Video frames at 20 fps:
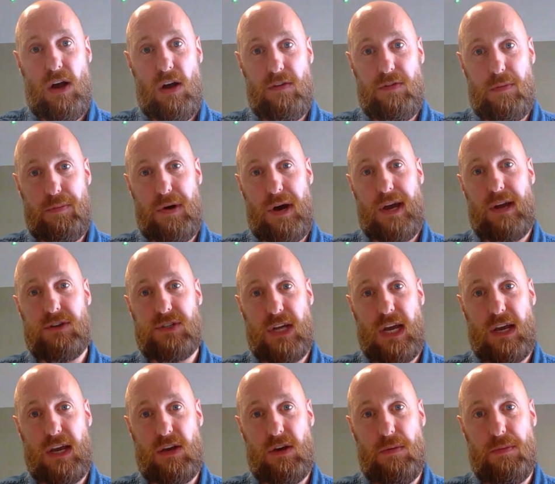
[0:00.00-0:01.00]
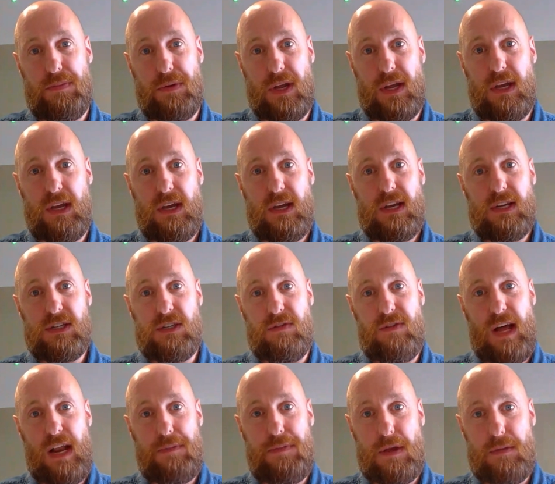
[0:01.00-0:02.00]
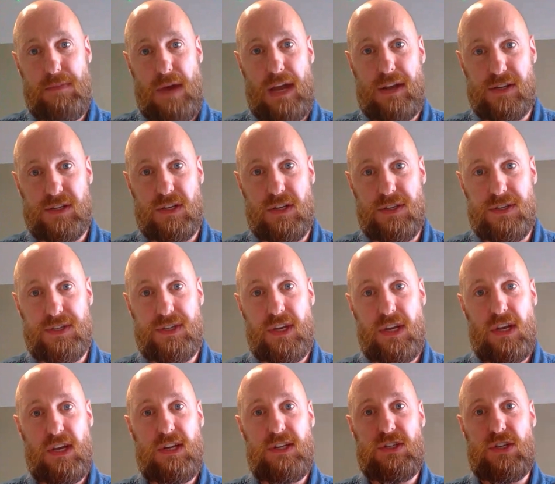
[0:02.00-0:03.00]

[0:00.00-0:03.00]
of a biotech company developing medicines